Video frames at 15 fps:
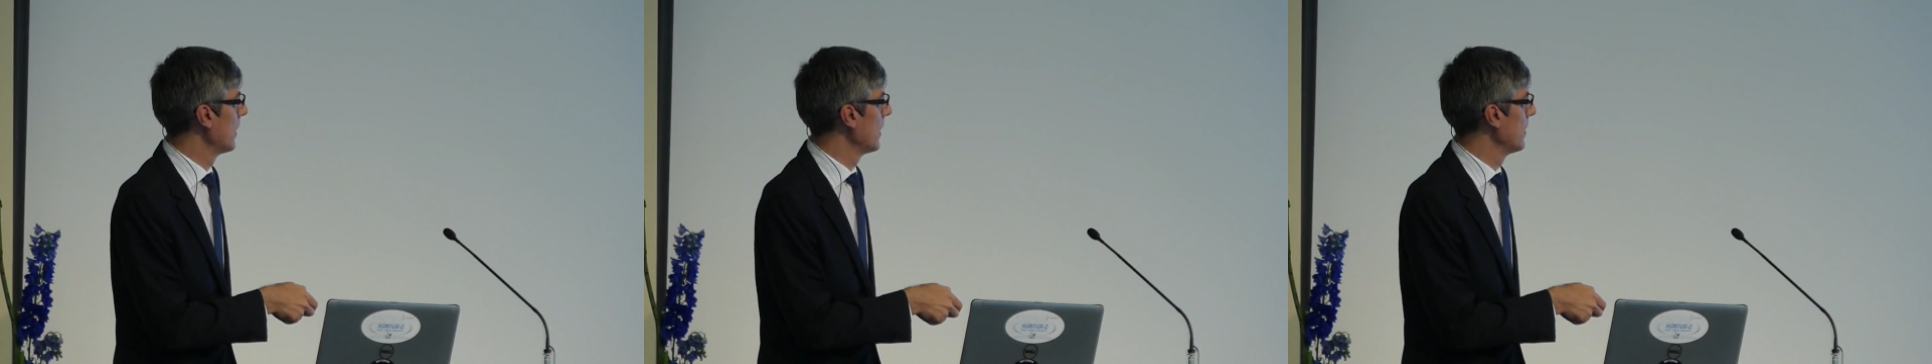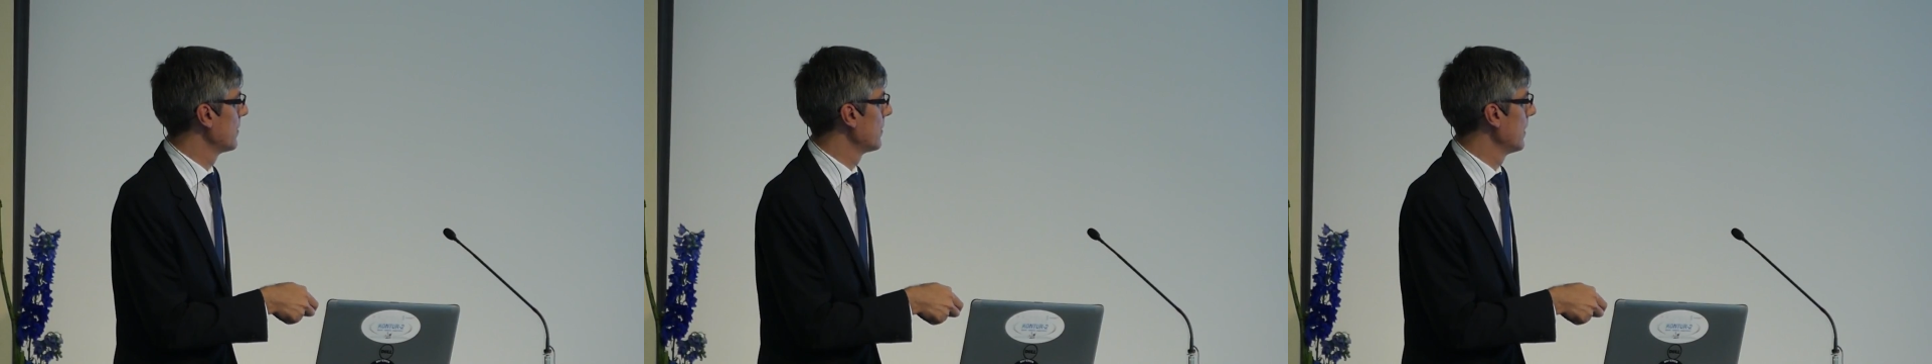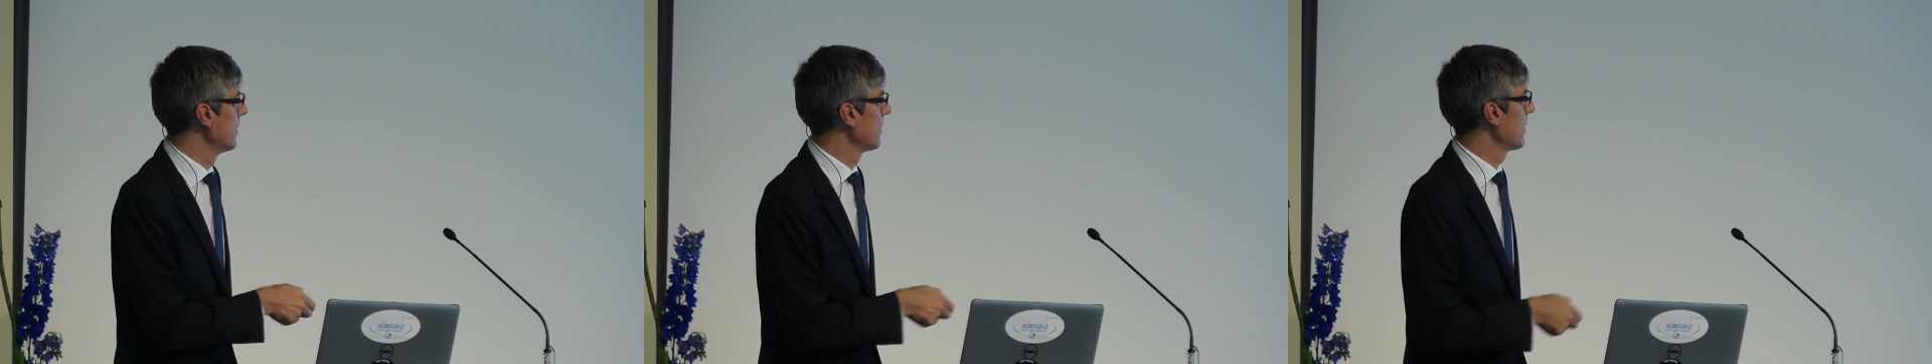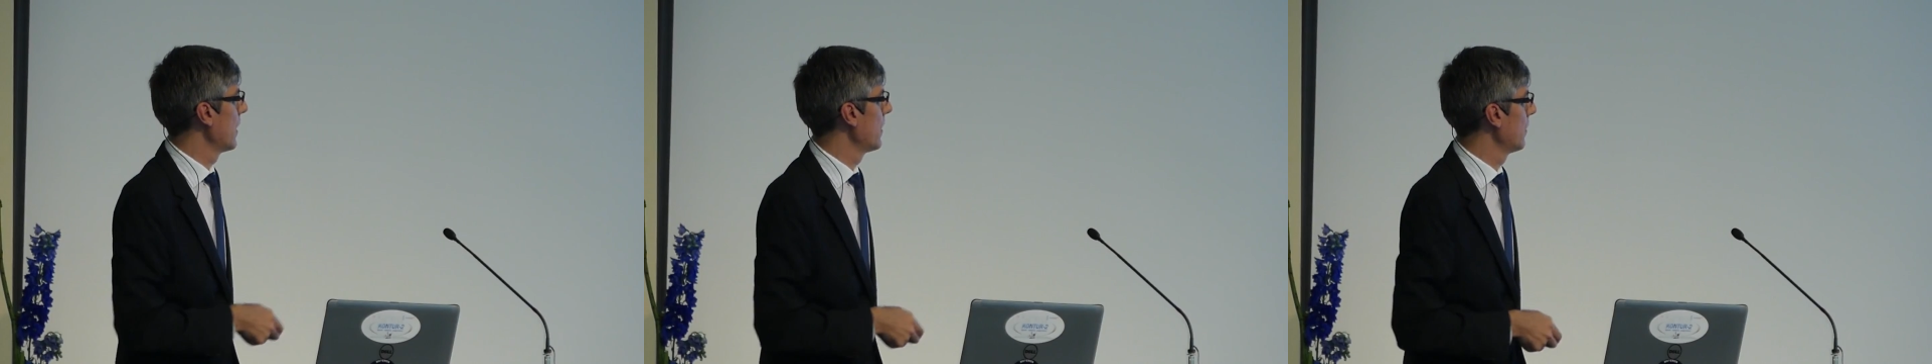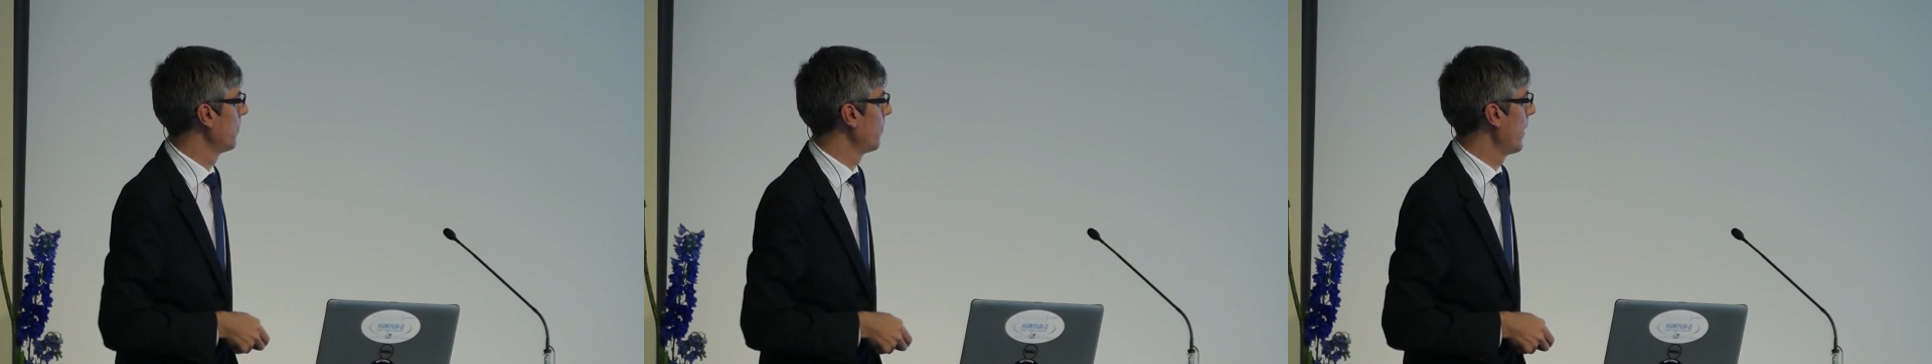is
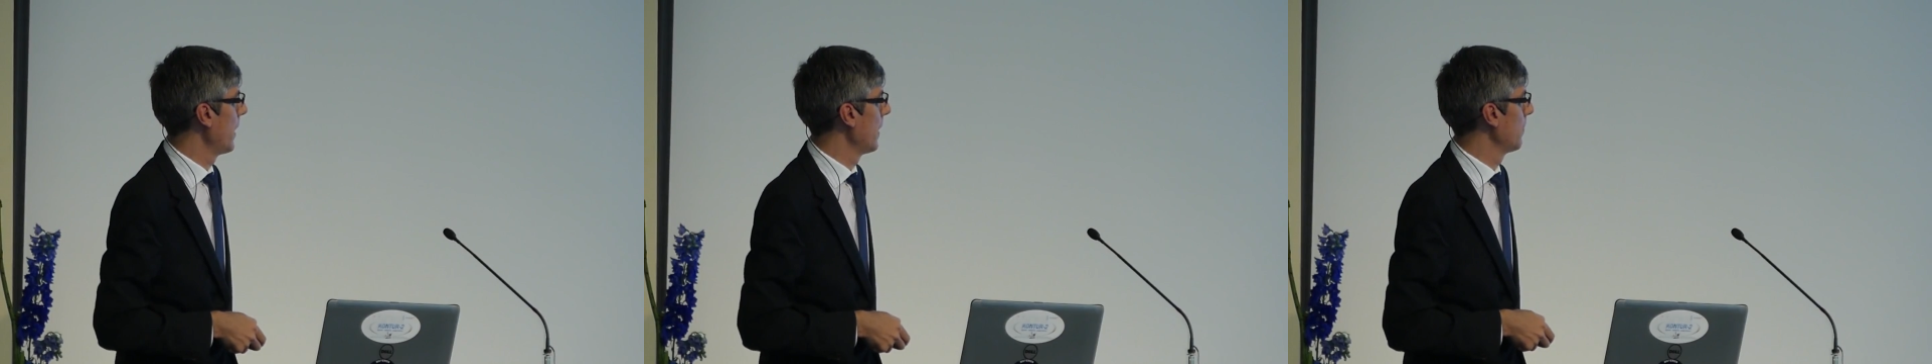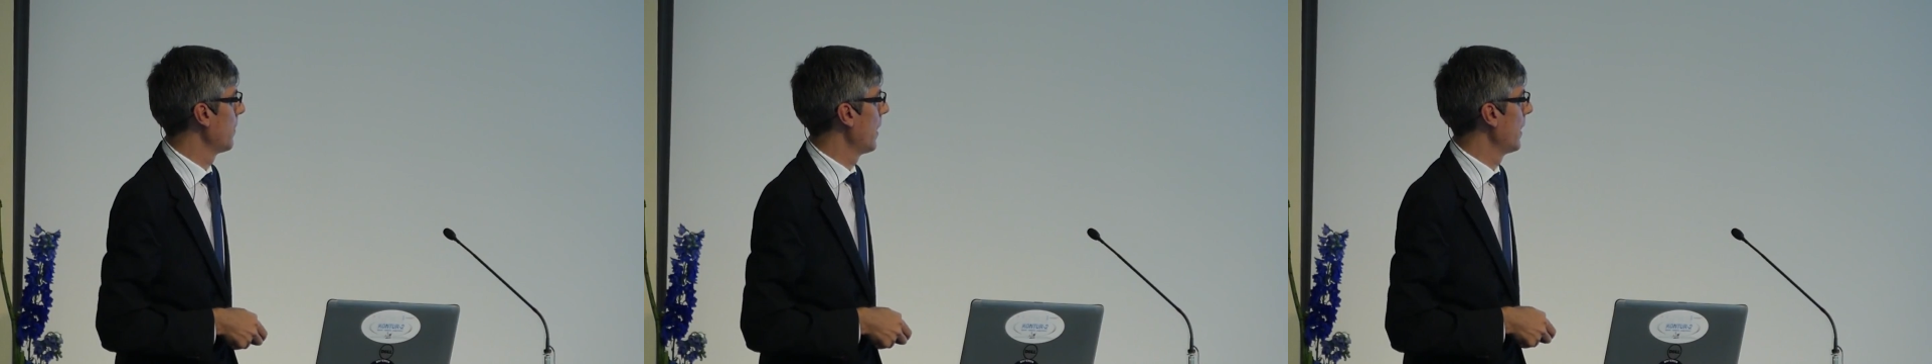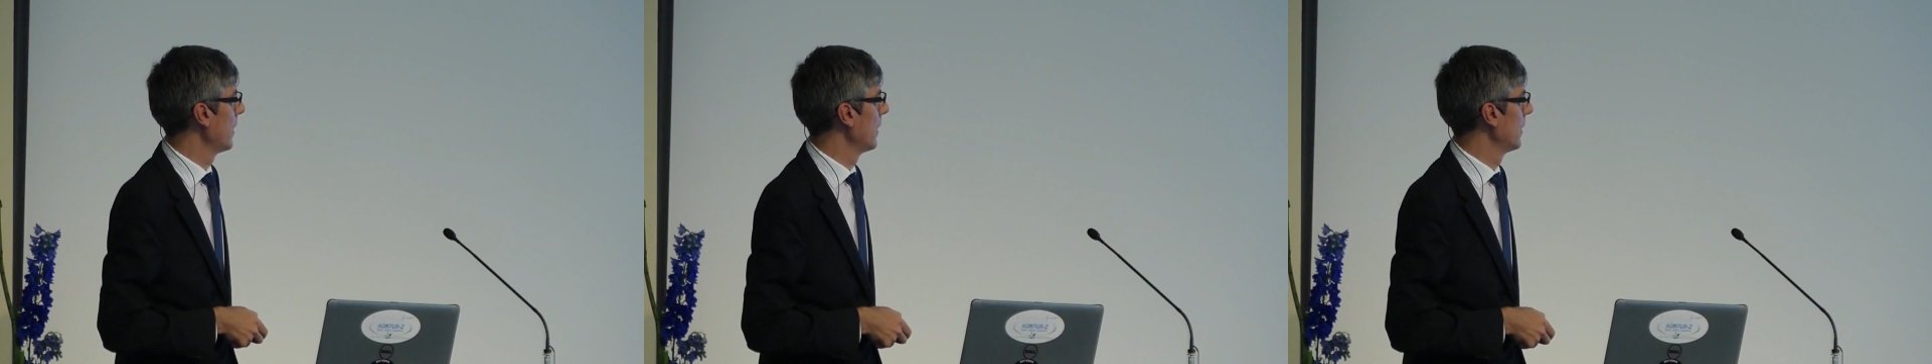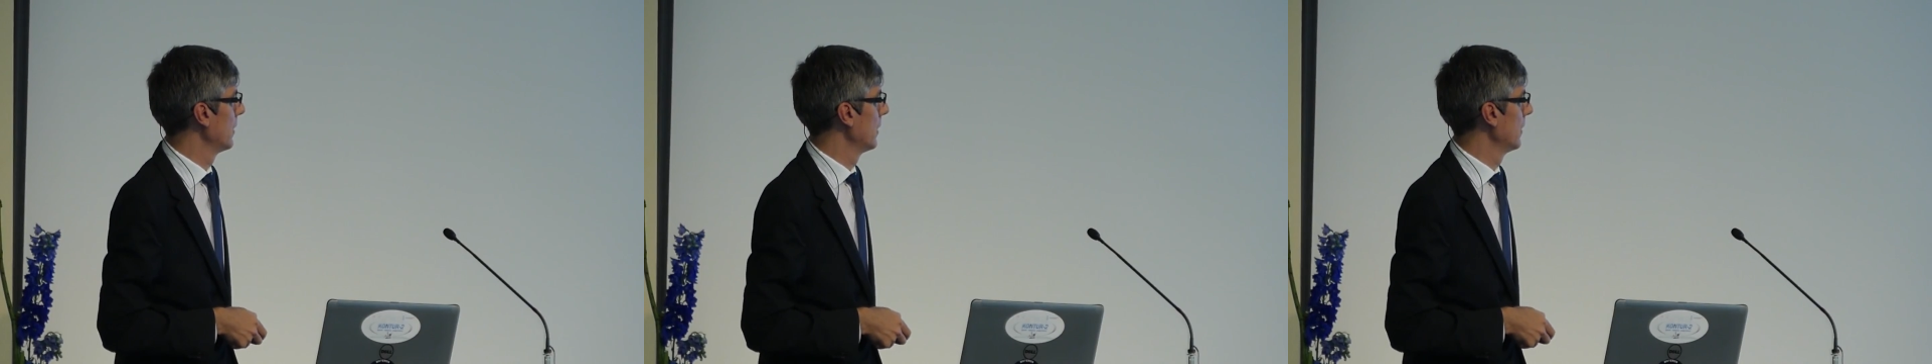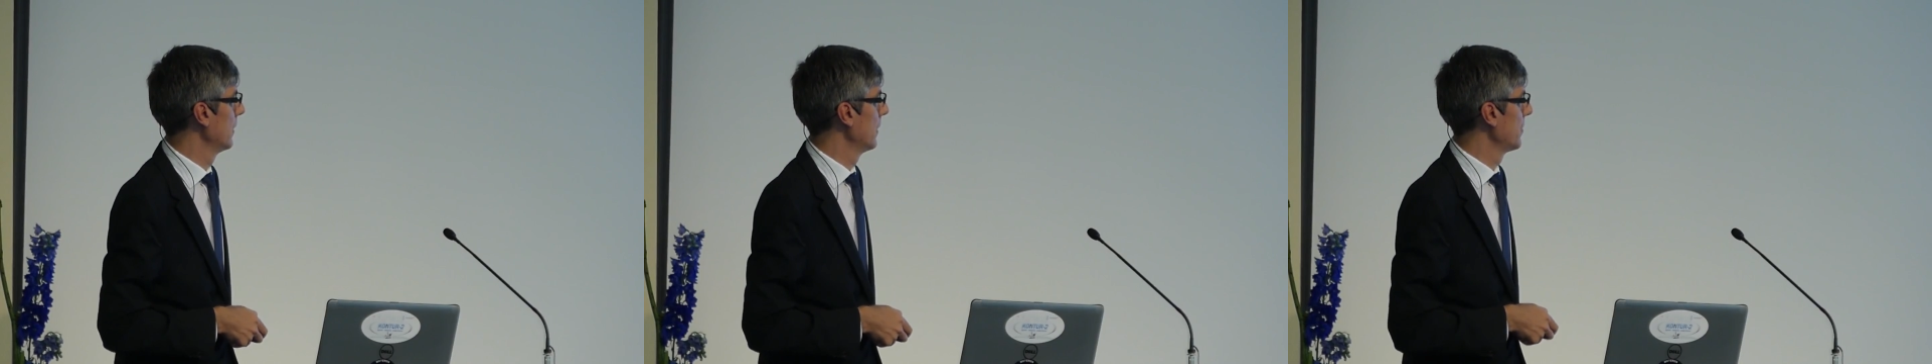gathered by
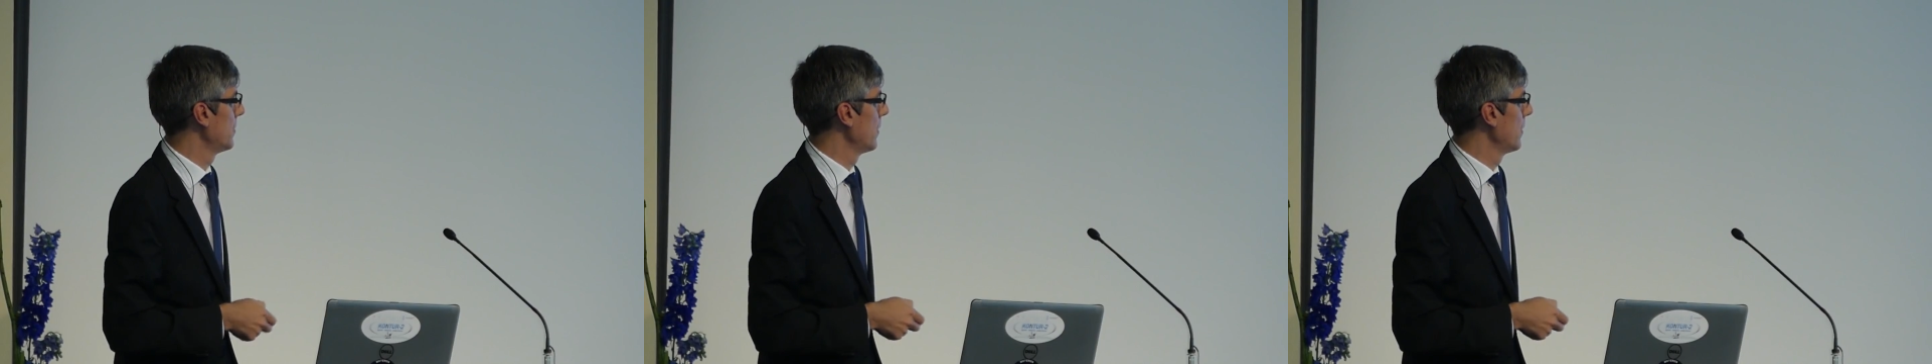the